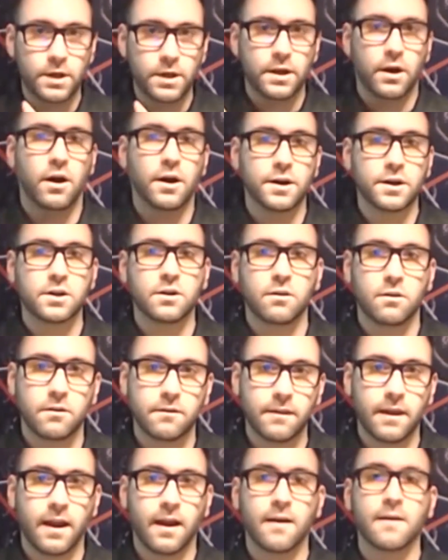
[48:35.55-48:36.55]
one article
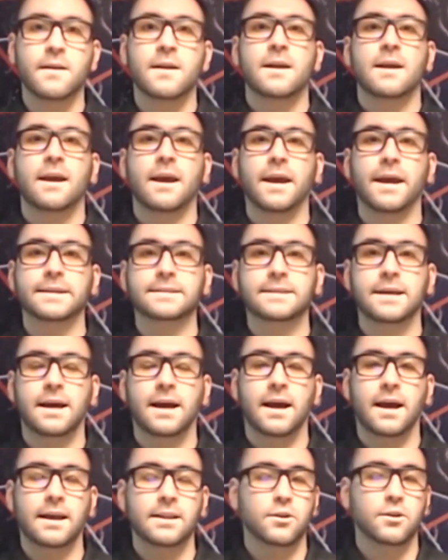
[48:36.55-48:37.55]
in there and
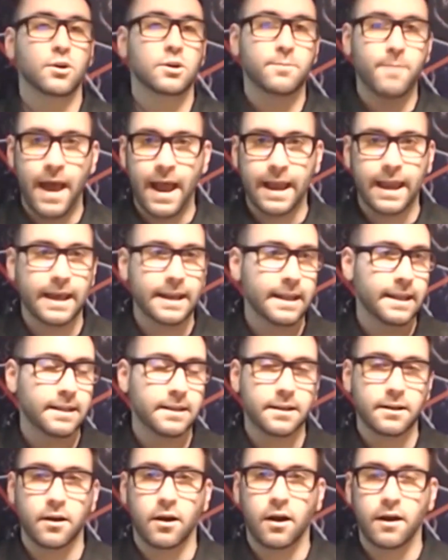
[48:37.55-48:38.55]
looked back at
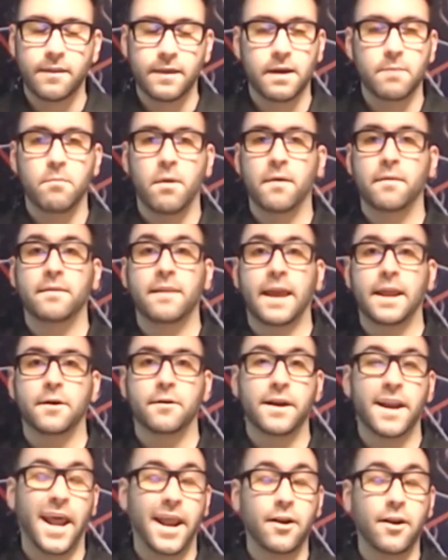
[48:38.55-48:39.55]
it, I think a month
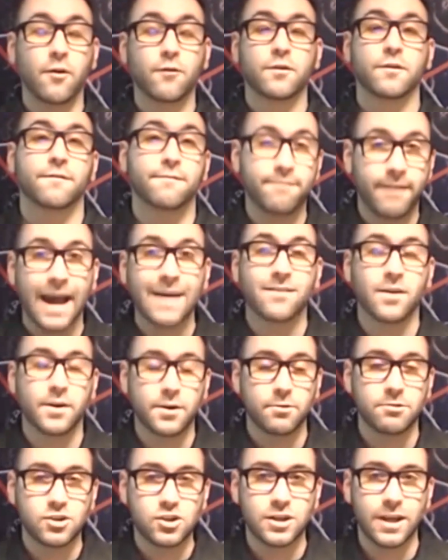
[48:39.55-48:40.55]
later, it had over
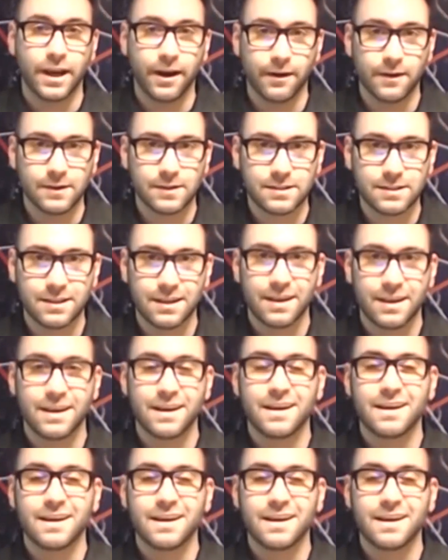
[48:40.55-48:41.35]
500 shares.